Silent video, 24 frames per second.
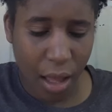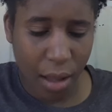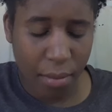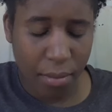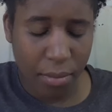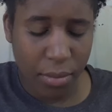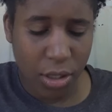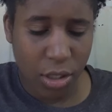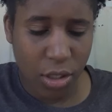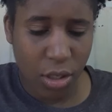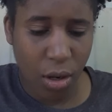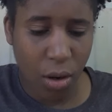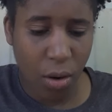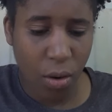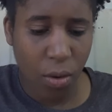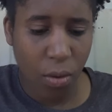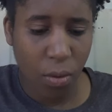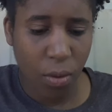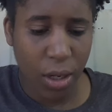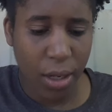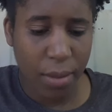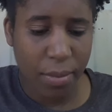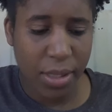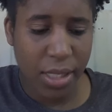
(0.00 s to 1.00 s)
So
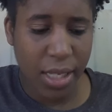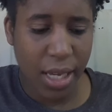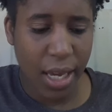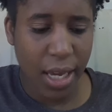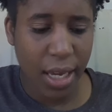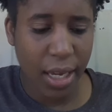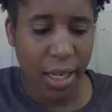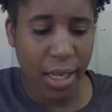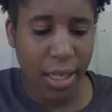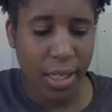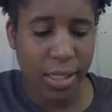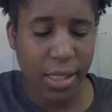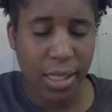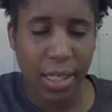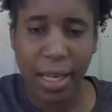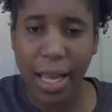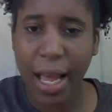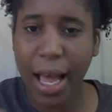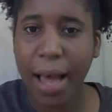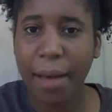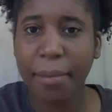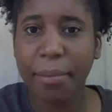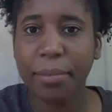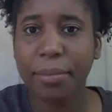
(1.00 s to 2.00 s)
what I'm saying is the
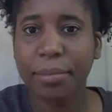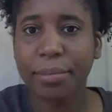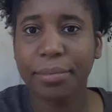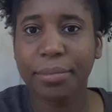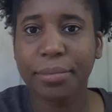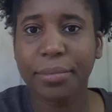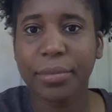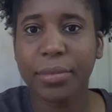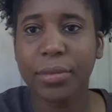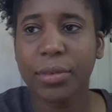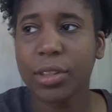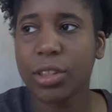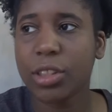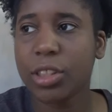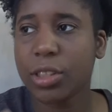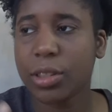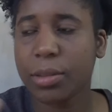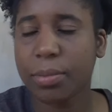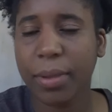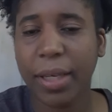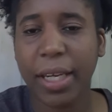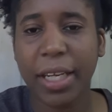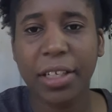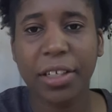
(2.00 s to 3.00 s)
cop
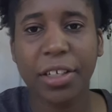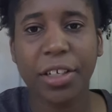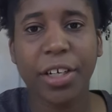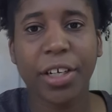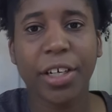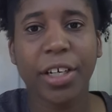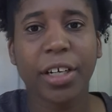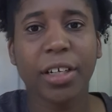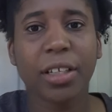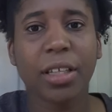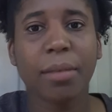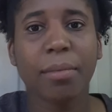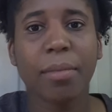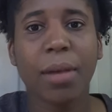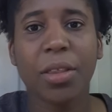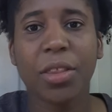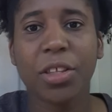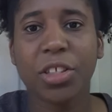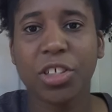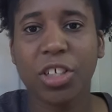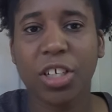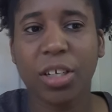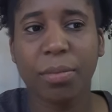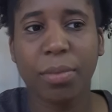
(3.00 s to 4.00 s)
explained to her, the mother
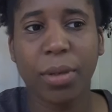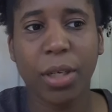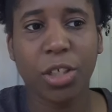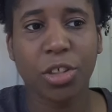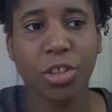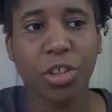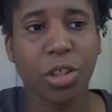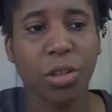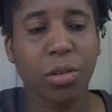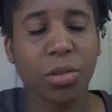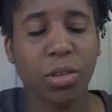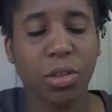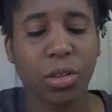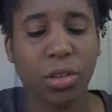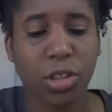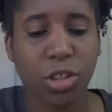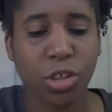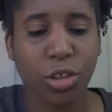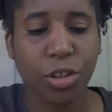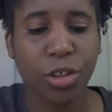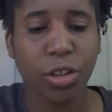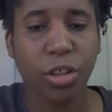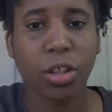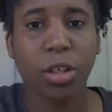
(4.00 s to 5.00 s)
took a picture, it was gonna
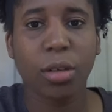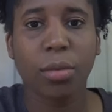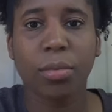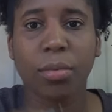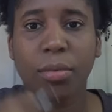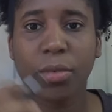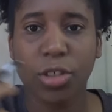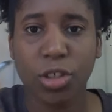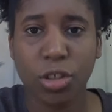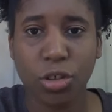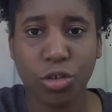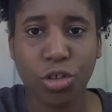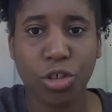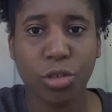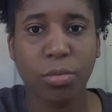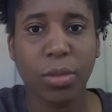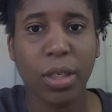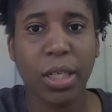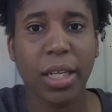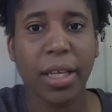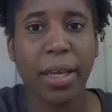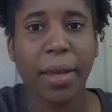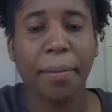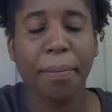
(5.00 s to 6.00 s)
circle on social
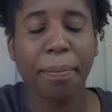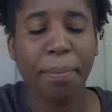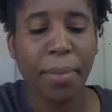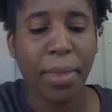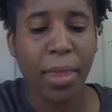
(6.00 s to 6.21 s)
media.